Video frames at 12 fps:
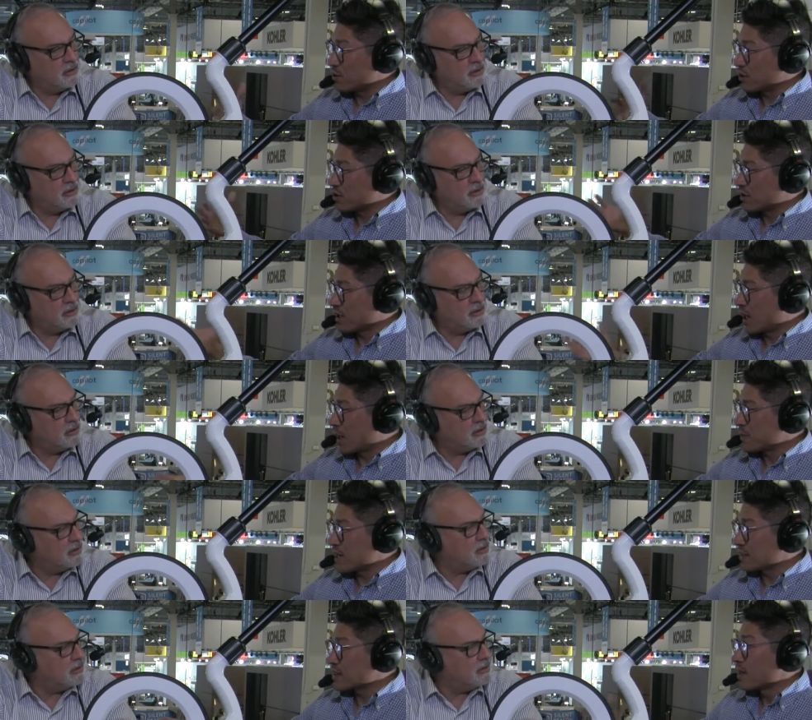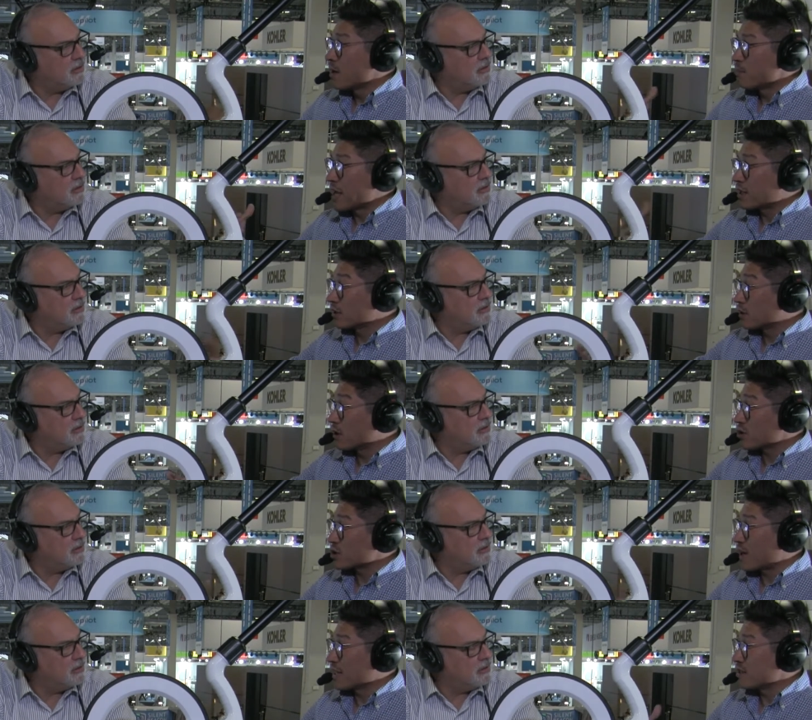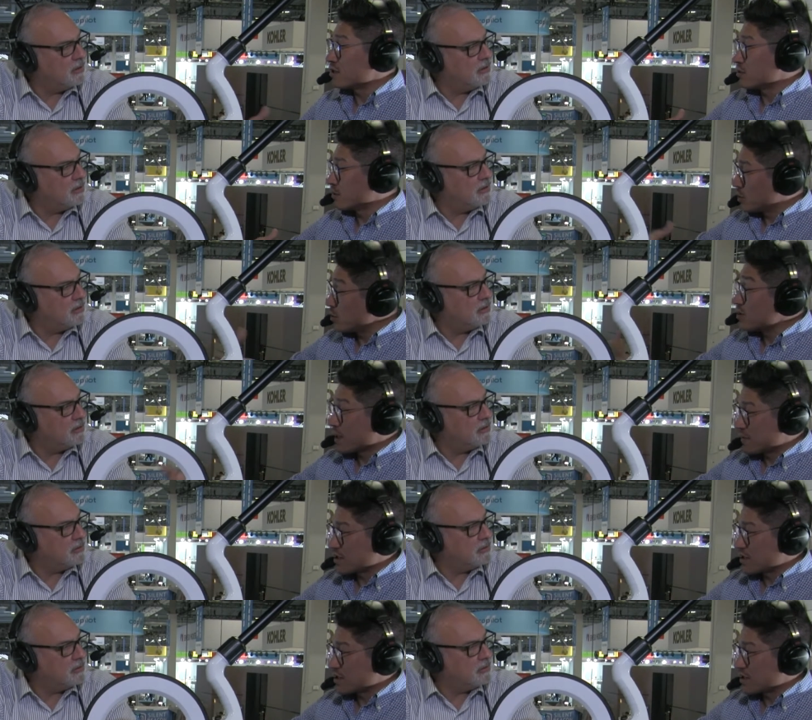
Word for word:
Speaker 1: a certain object make an alert so i need to do something